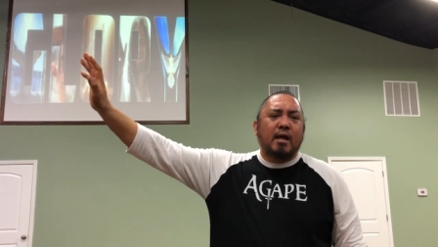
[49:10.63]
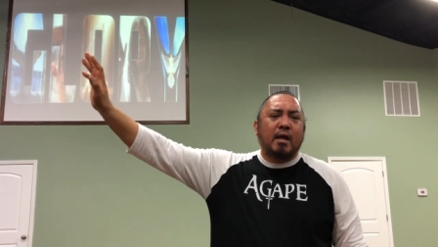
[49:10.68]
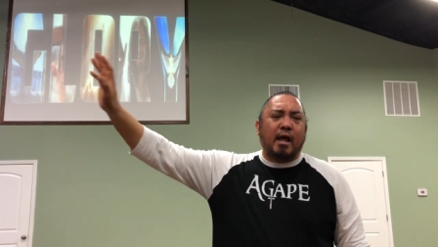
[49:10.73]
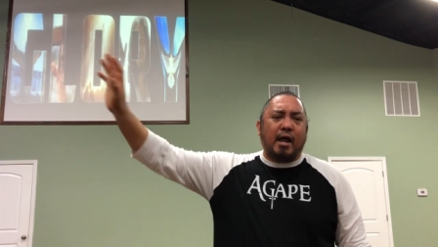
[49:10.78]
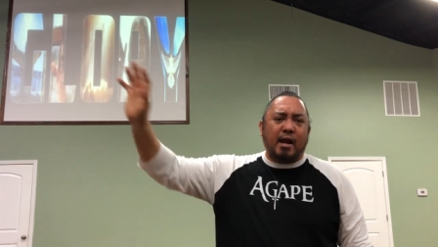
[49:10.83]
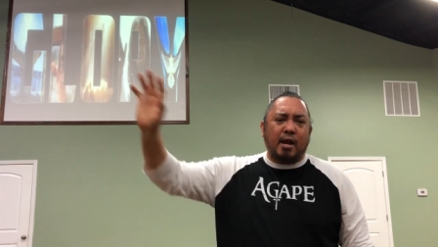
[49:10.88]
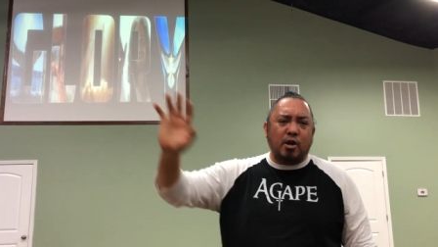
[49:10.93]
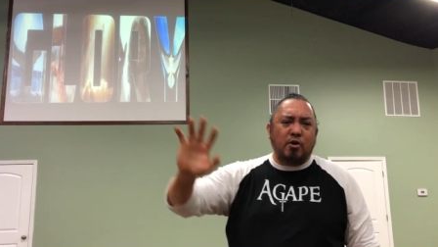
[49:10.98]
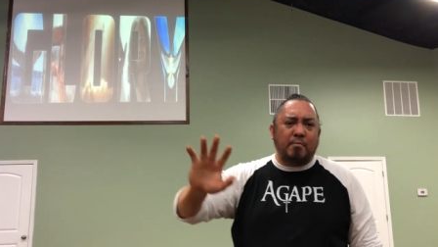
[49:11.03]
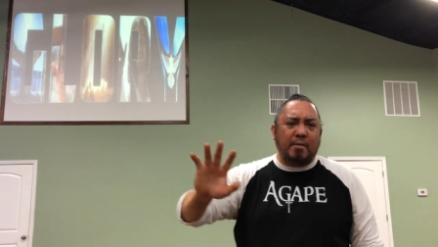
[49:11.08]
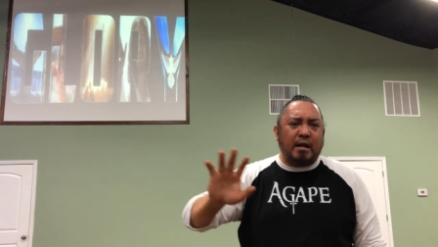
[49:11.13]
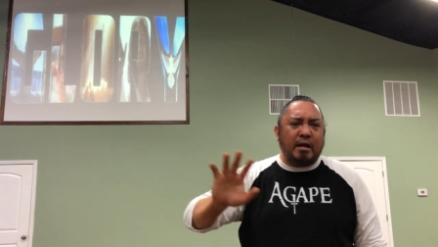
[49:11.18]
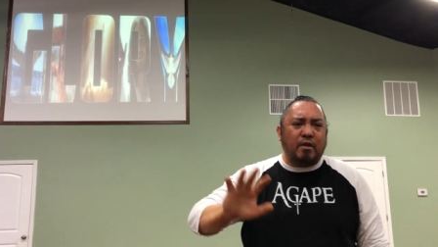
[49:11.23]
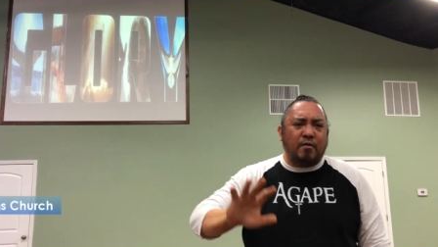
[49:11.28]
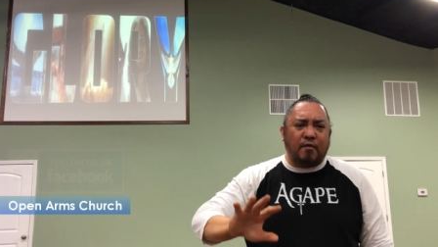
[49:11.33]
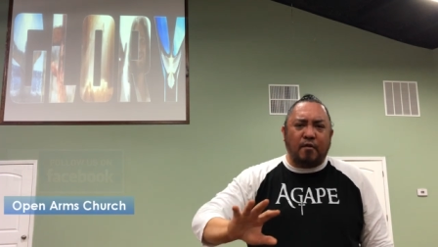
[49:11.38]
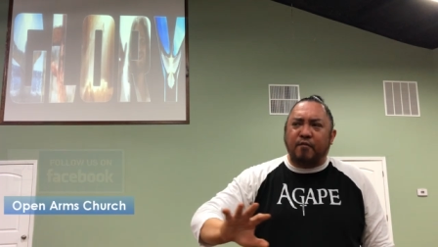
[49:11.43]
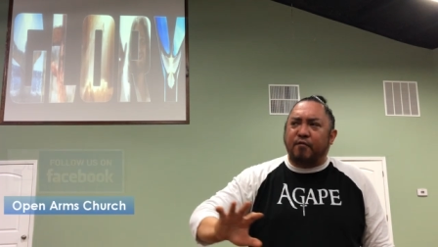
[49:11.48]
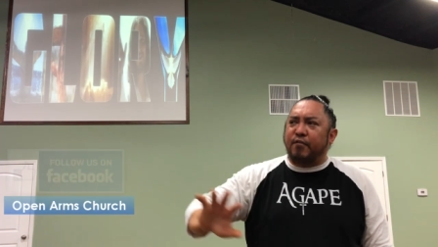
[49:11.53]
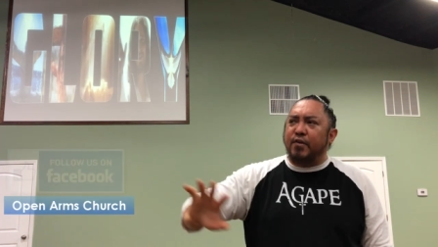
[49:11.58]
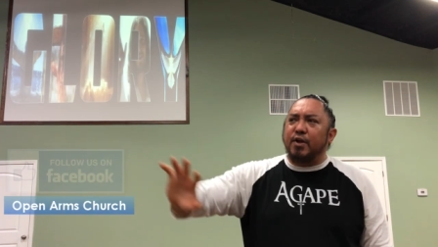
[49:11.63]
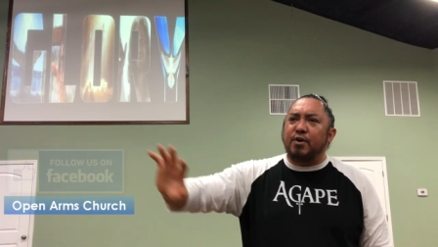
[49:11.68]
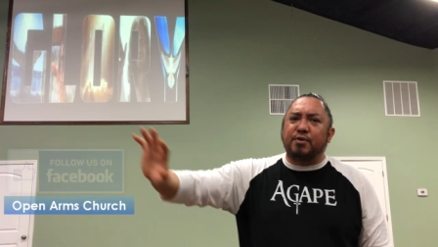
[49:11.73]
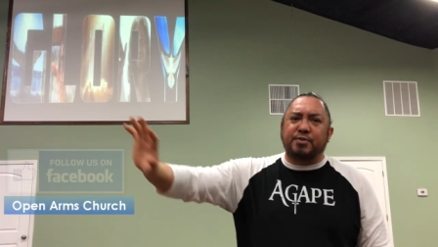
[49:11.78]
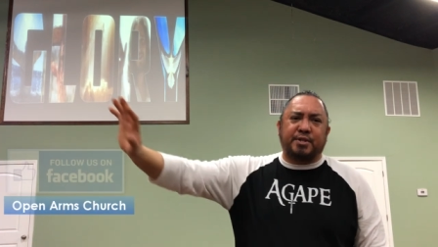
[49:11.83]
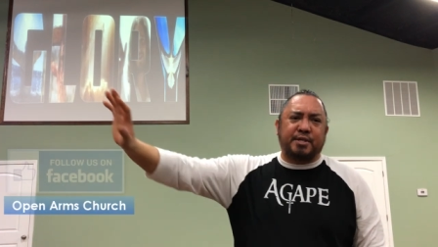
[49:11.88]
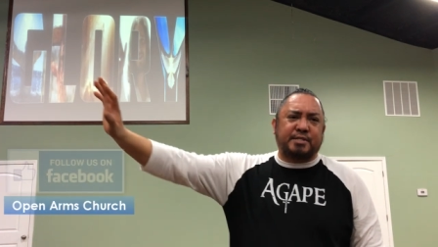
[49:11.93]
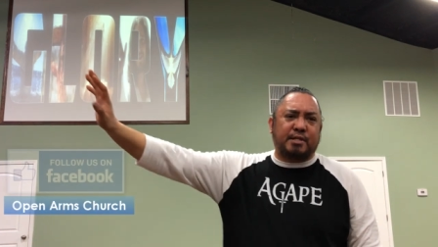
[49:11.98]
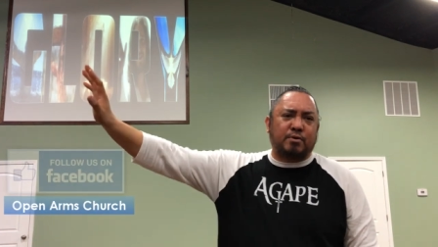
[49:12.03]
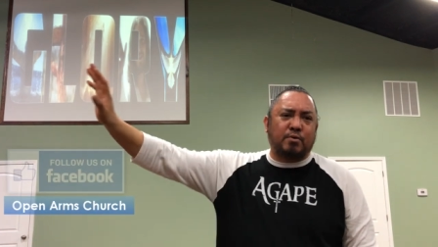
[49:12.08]
And I know many of you feel
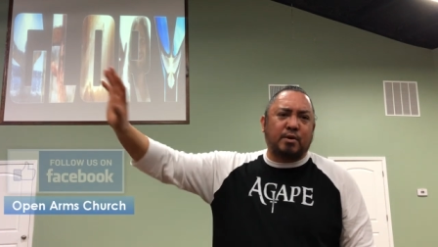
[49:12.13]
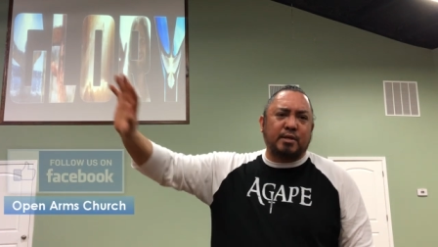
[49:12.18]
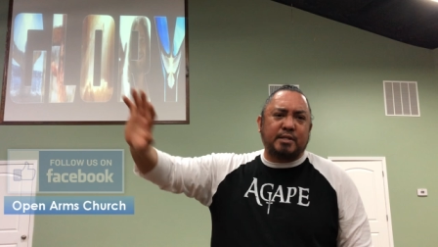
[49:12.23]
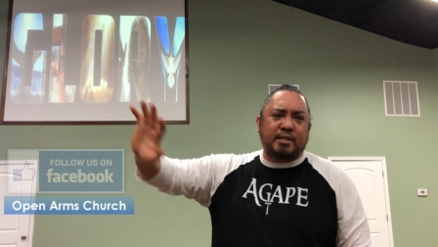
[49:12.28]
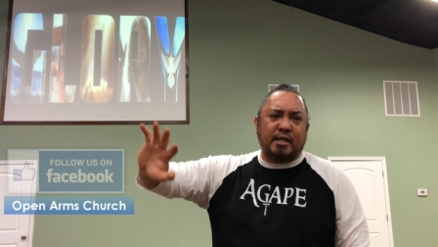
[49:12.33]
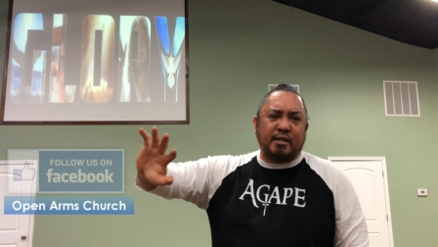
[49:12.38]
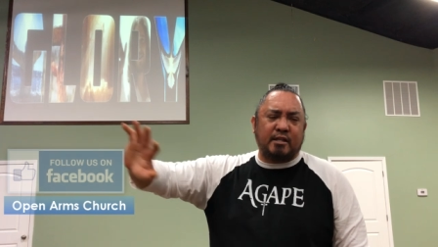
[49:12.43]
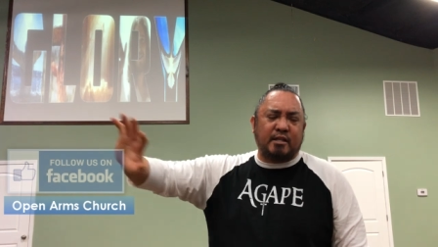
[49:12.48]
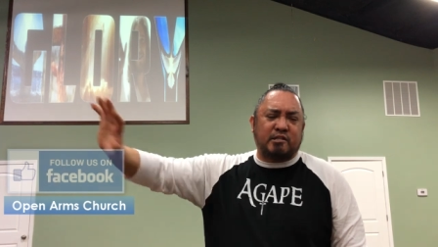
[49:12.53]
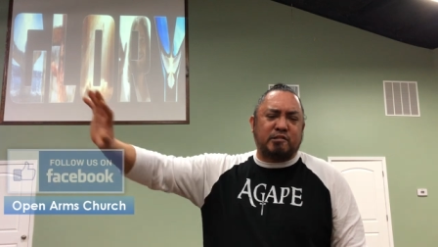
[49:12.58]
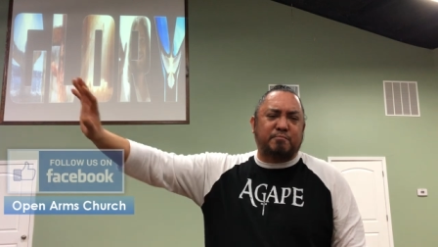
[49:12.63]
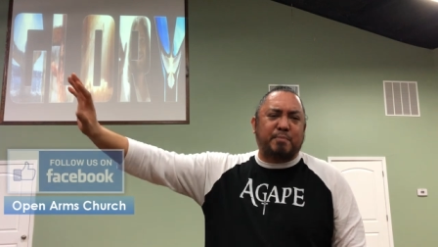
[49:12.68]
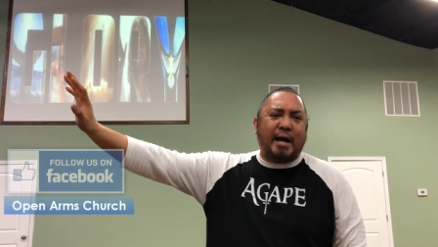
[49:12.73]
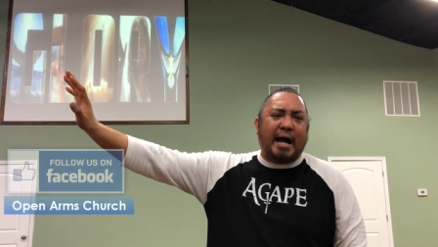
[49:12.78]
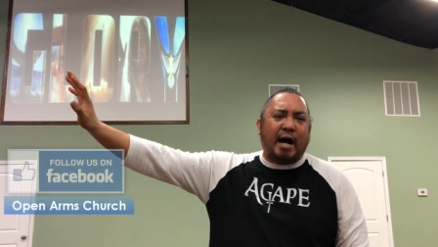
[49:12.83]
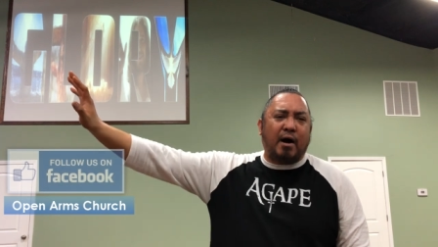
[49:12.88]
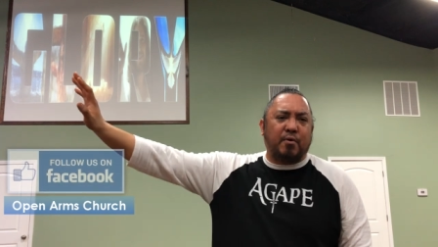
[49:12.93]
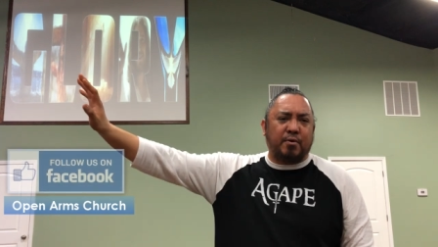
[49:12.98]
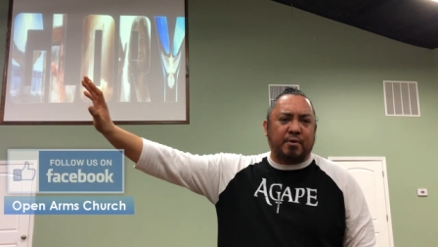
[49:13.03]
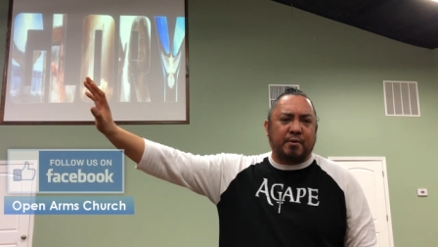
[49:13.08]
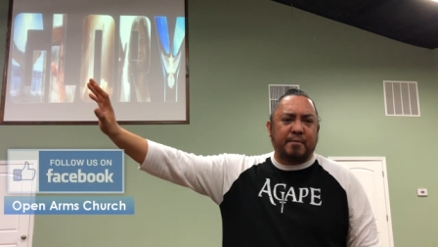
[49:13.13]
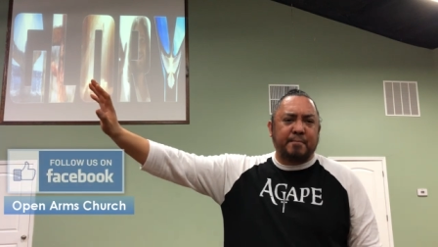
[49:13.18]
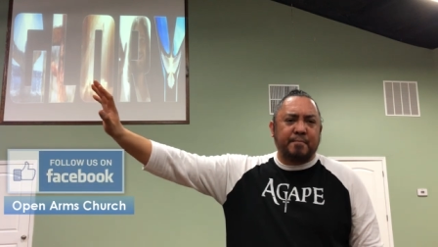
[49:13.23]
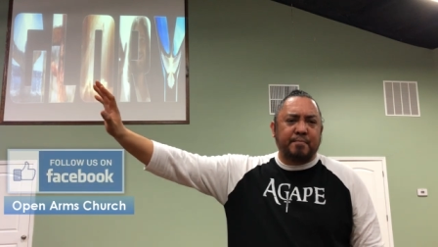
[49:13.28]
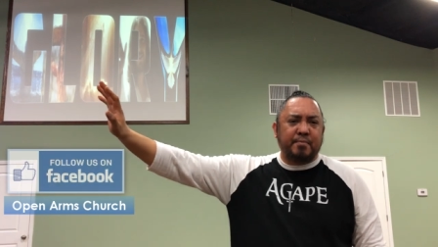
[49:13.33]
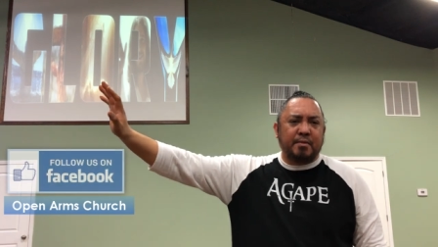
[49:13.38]
this anointing, this power.